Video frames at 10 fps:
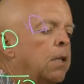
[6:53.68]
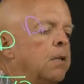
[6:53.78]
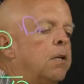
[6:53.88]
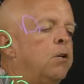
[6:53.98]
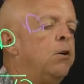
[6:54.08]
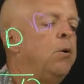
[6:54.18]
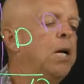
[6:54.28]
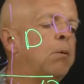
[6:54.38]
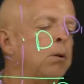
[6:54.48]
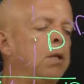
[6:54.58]
the new
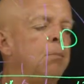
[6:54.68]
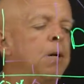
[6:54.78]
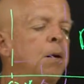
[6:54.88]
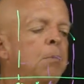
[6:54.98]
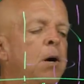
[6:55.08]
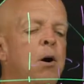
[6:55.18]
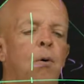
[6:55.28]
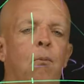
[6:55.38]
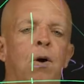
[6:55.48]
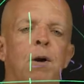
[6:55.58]
equilibrium
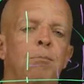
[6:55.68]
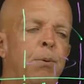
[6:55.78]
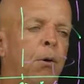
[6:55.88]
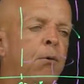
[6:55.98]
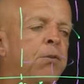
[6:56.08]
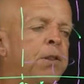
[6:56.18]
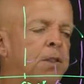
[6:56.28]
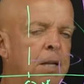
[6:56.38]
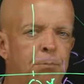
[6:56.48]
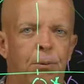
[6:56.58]
where both
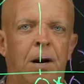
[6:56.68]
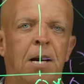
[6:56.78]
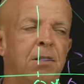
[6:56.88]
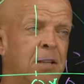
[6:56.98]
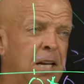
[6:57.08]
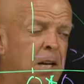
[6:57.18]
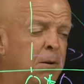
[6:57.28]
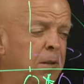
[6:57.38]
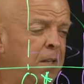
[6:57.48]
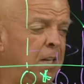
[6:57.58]

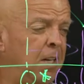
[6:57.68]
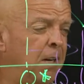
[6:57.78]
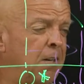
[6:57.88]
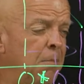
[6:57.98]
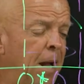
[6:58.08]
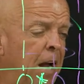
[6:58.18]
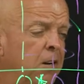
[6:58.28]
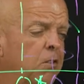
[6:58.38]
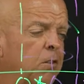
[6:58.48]
the demand and